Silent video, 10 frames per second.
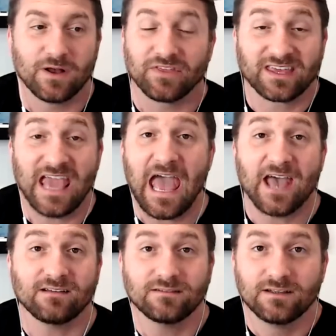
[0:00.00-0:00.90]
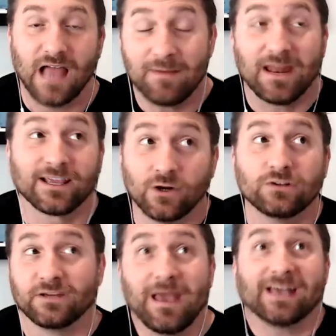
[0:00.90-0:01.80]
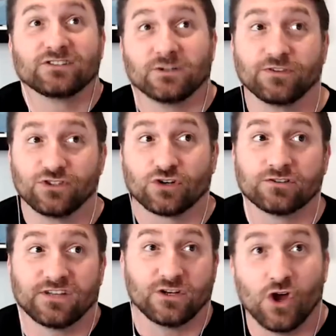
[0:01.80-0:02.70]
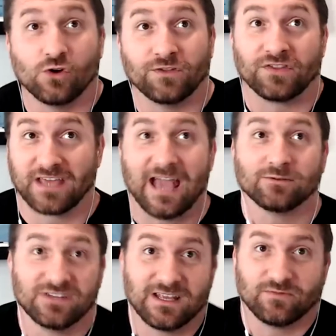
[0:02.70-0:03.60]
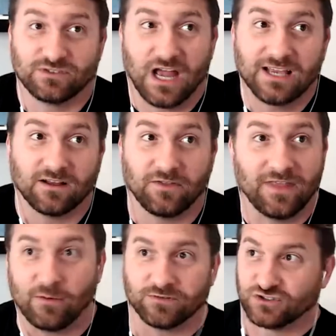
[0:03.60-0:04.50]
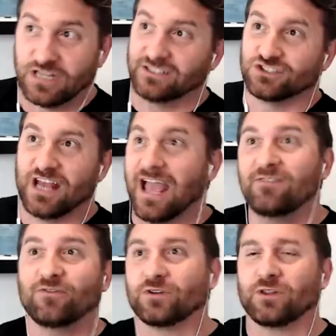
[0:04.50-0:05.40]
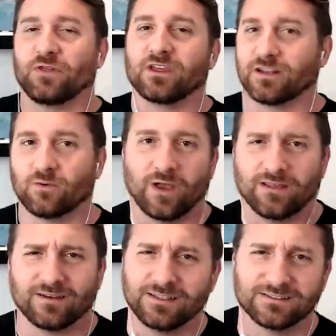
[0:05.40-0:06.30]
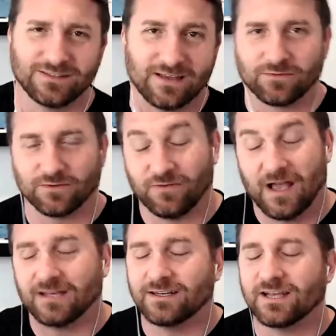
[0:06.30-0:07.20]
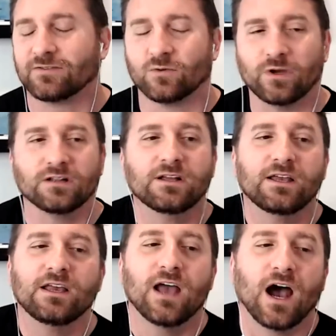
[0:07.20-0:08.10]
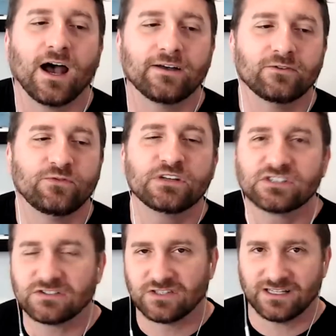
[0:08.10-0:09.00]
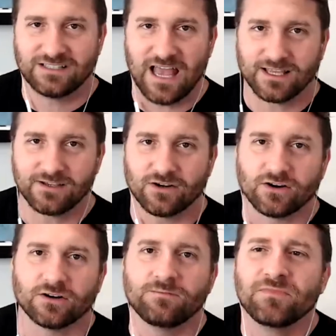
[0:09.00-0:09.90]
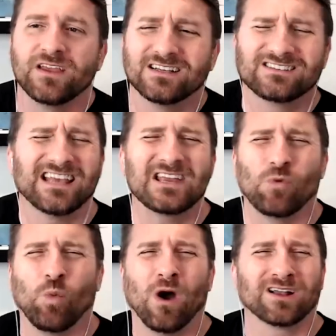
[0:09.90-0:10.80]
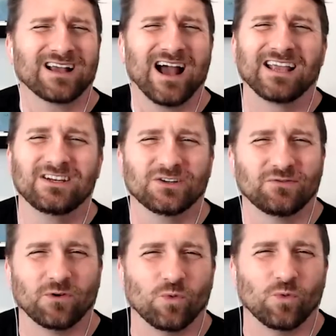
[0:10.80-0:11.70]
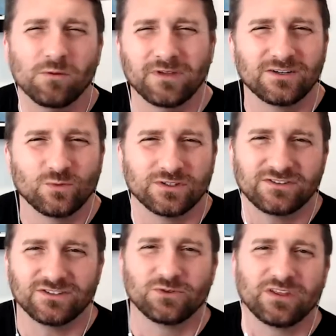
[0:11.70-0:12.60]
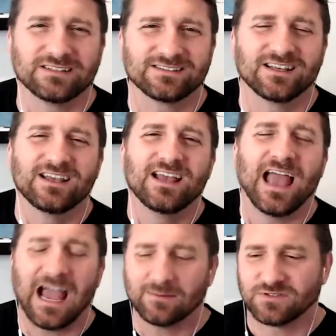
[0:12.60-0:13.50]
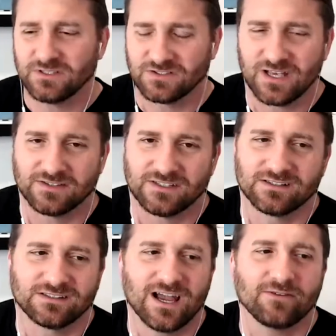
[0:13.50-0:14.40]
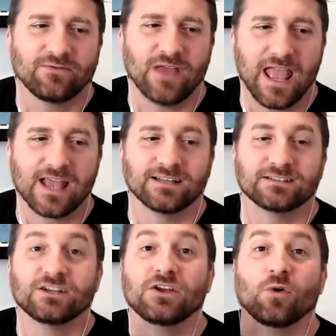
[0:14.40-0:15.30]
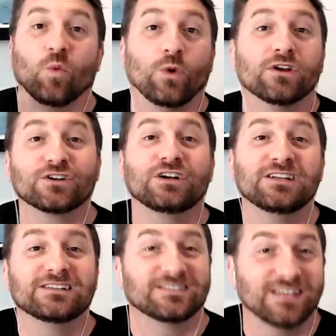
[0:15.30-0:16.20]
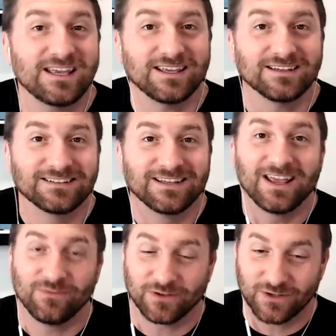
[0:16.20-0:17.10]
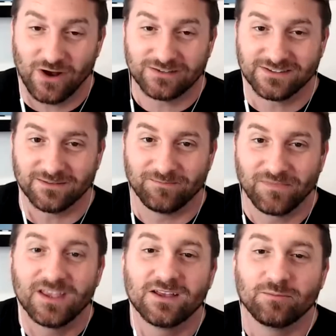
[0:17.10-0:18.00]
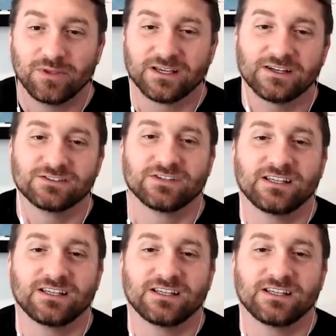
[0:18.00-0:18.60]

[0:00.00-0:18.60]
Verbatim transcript: about the cat, I mean I can only imagine if the jurors had known that the cat was named Vagina, then that would have changed everything in a way that he's never defined and never will. Uh, viciously attacking her, saying what kind of a woman would do this? absolutely disgusting stuff. And we're gonna see if it costs him because